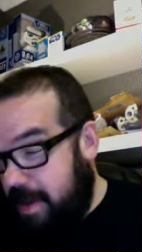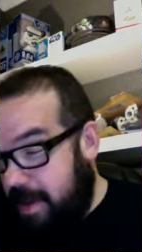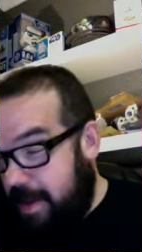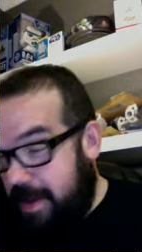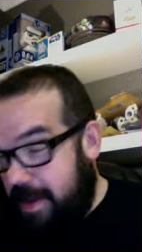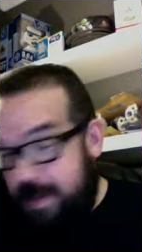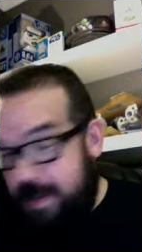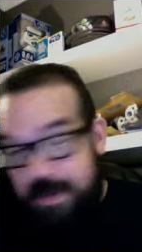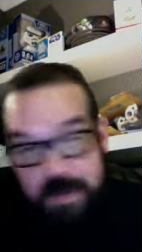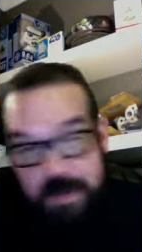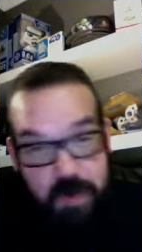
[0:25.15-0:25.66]

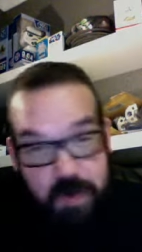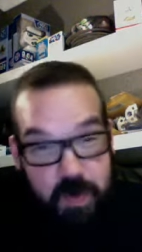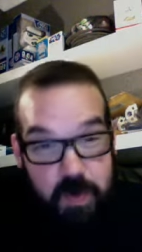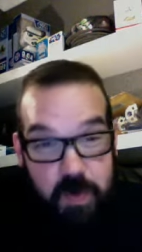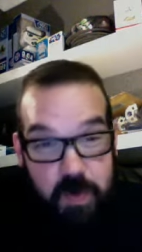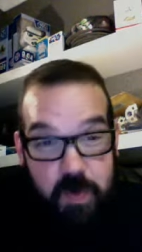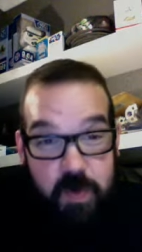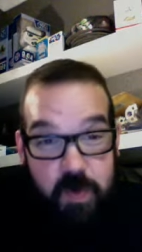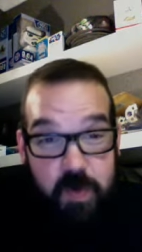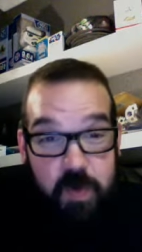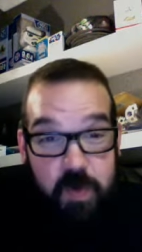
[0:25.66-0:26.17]

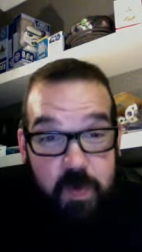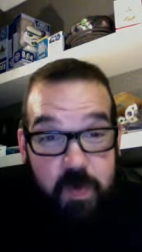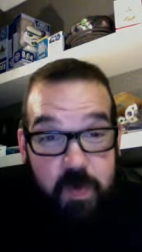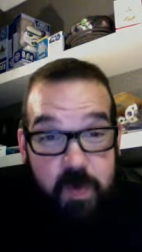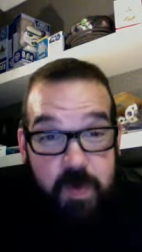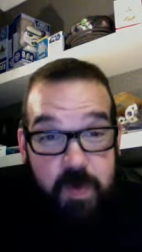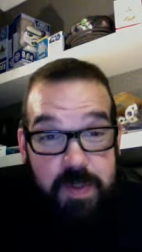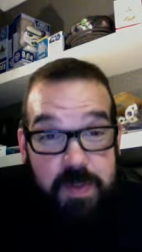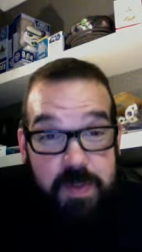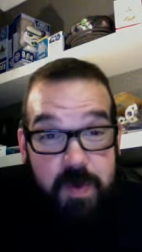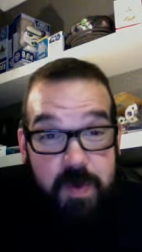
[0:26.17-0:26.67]
So,
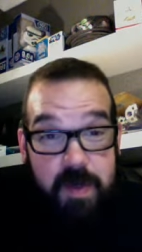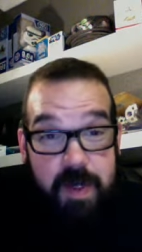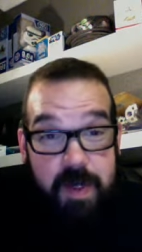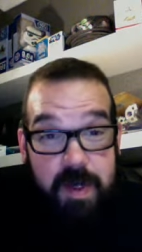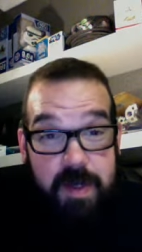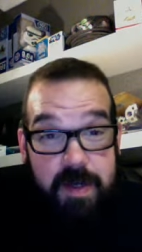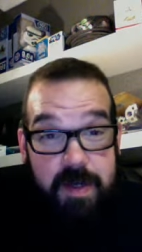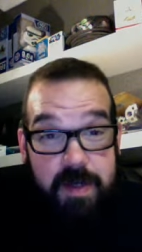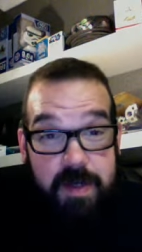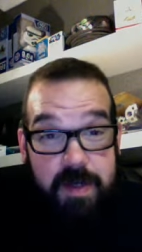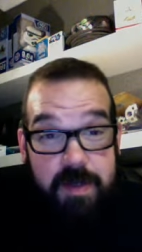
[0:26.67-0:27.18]
what's going
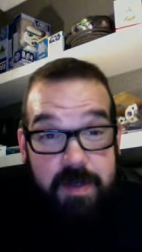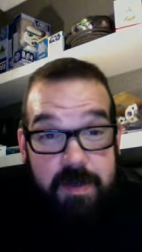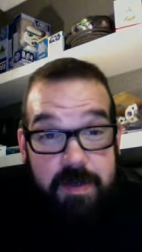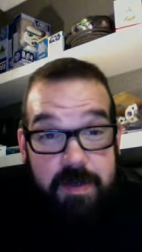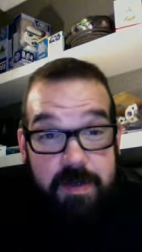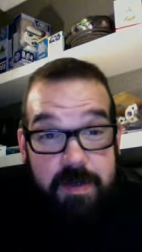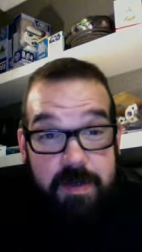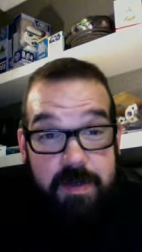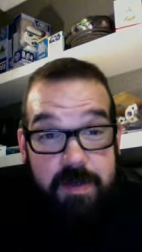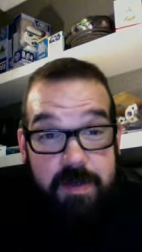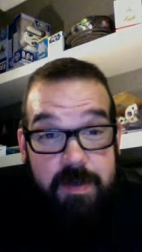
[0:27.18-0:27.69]
on?
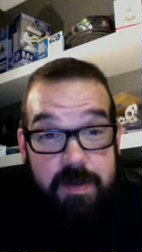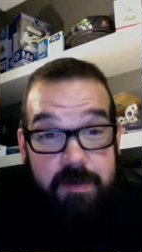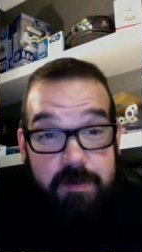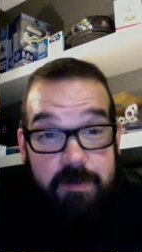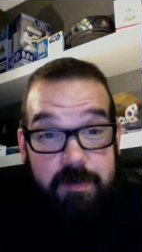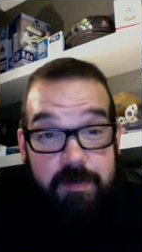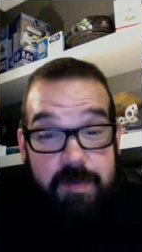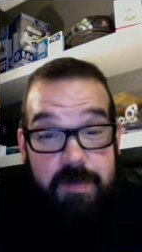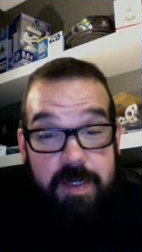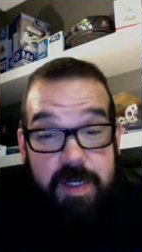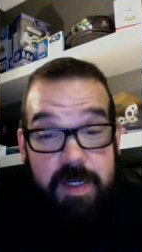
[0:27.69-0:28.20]
Um,
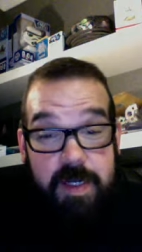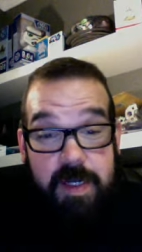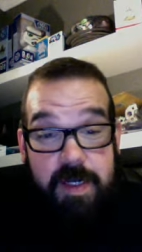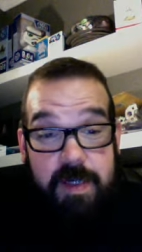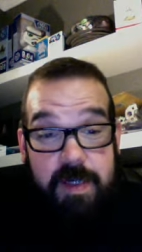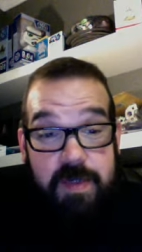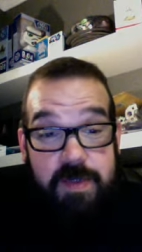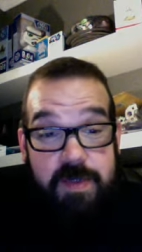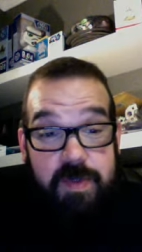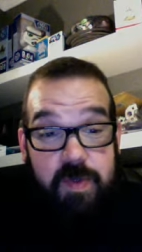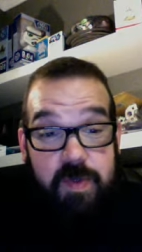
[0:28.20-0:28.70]
today
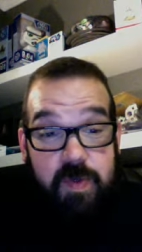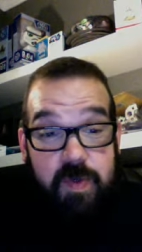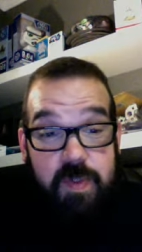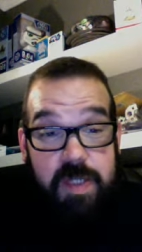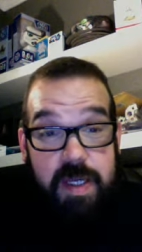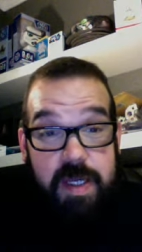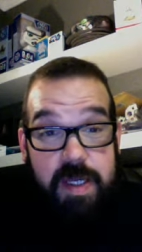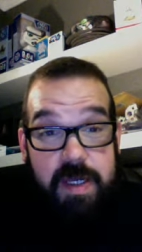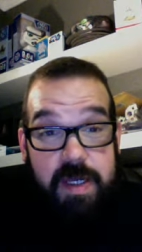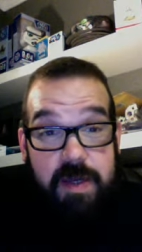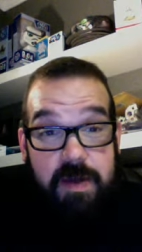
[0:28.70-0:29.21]
is
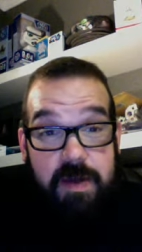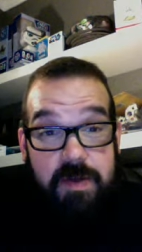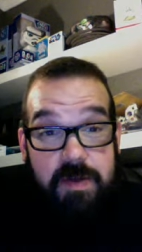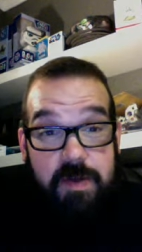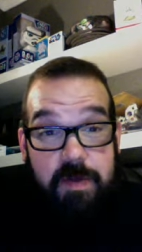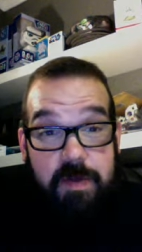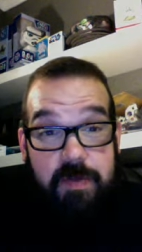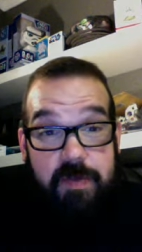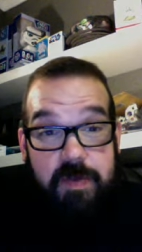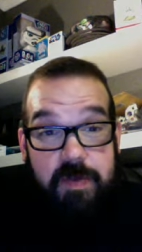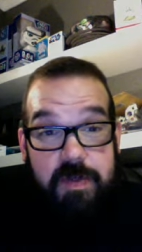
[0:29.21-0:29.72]
Tuesday,
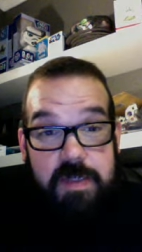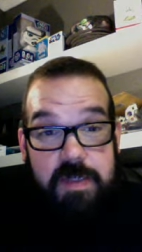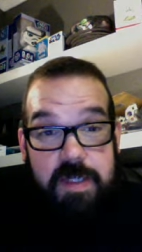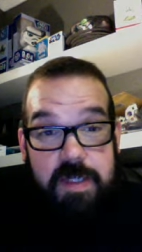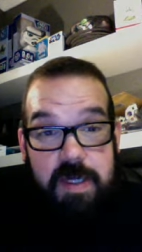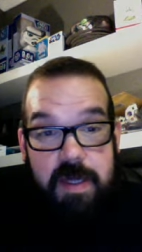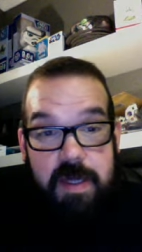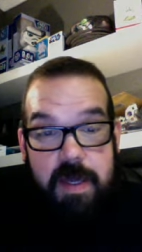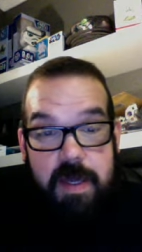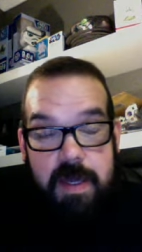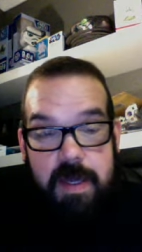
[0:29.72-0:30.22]
October
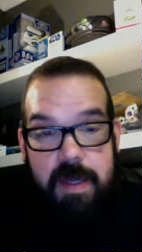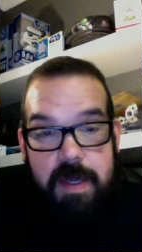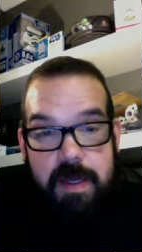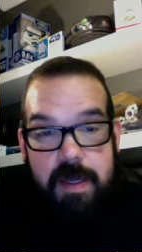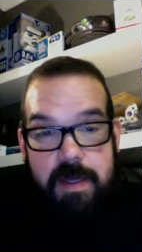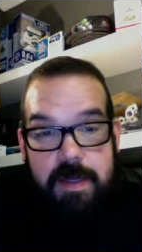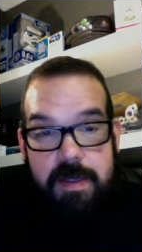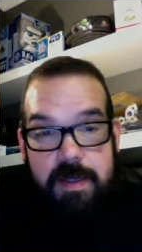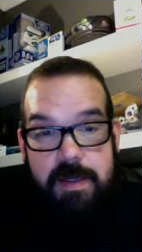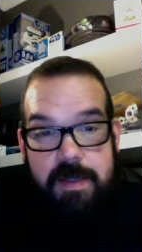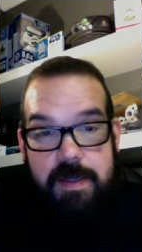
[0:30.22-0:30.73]

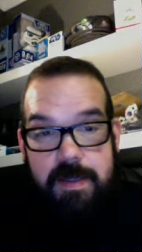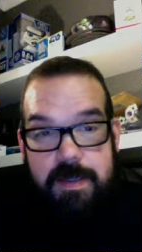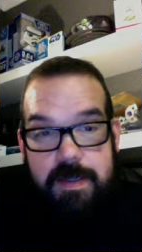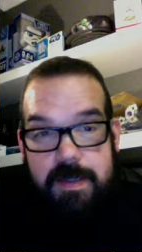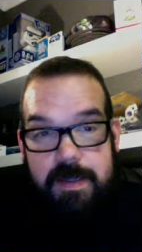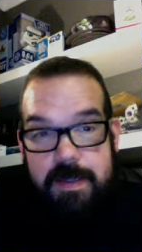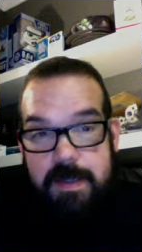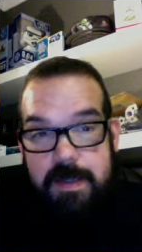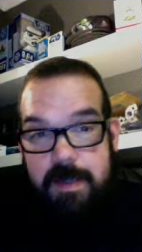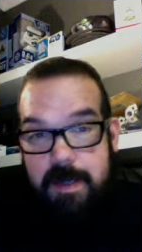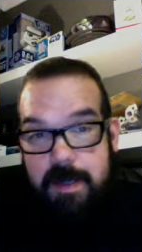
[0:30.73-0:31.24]
1st, and
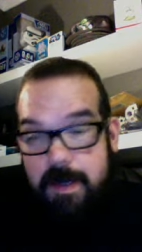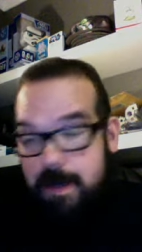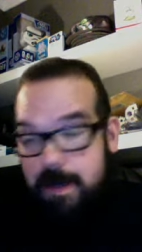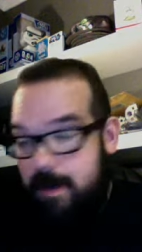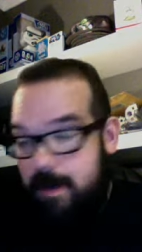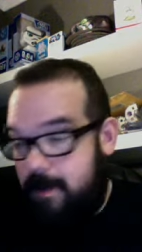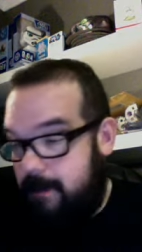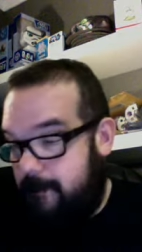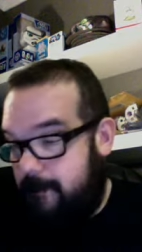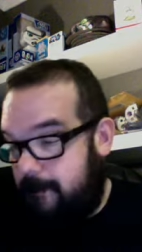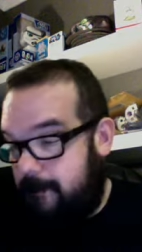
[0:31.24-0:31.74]

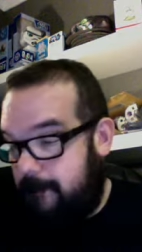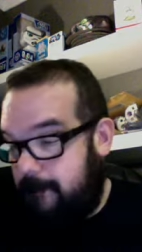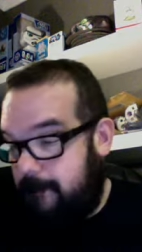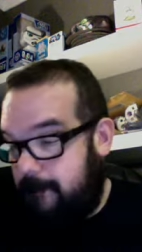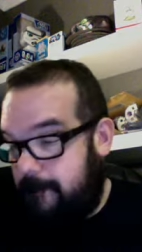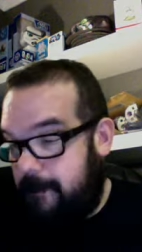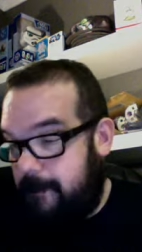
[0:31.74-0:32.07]
um,